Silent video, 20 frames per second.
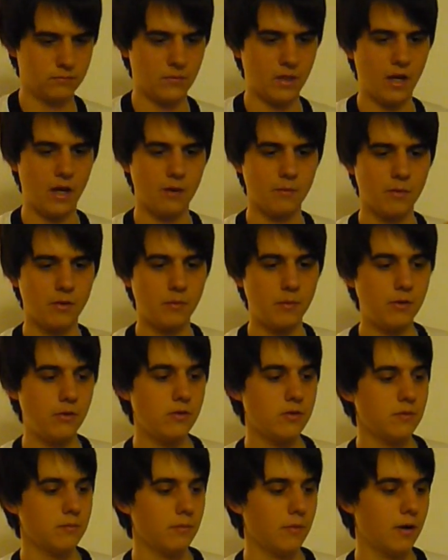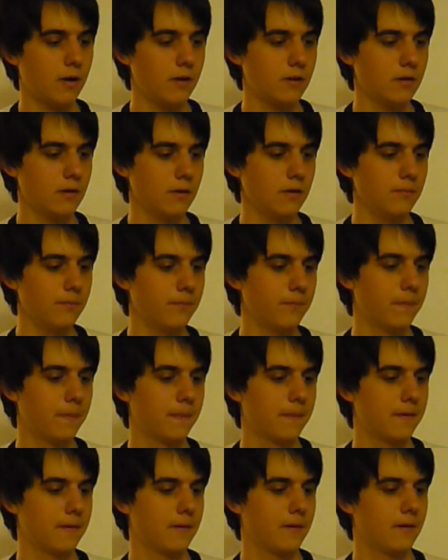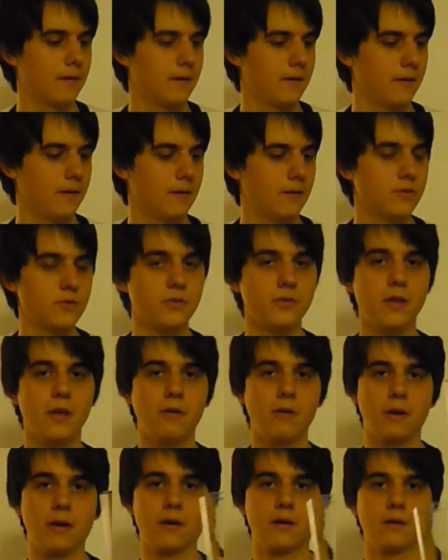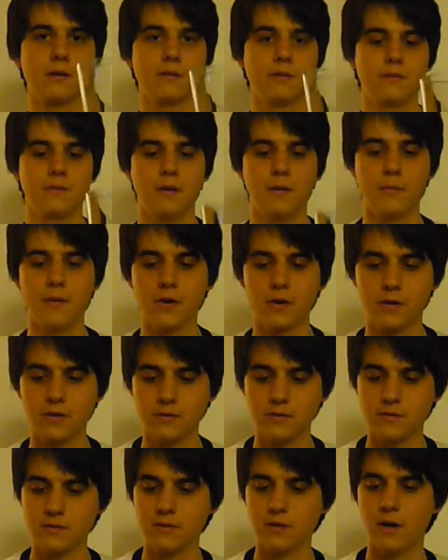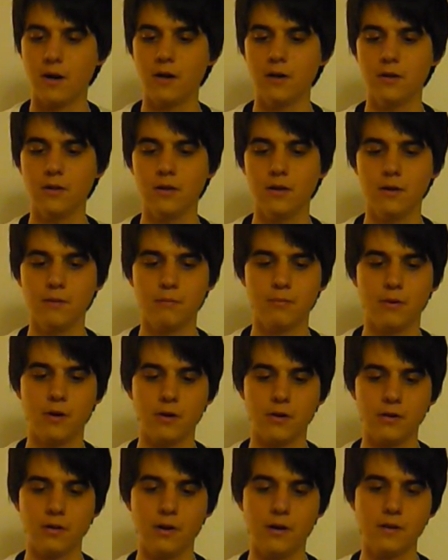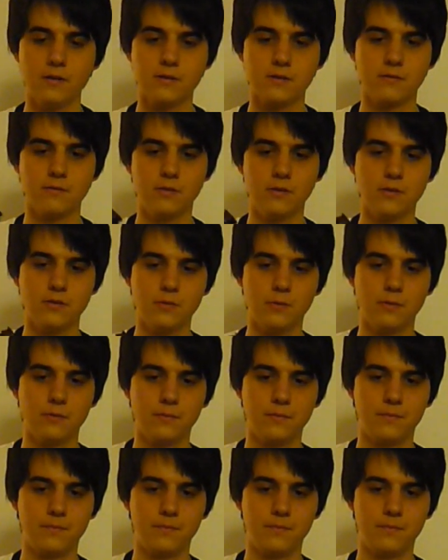I'm going to be using my generic American style pint glass, this one.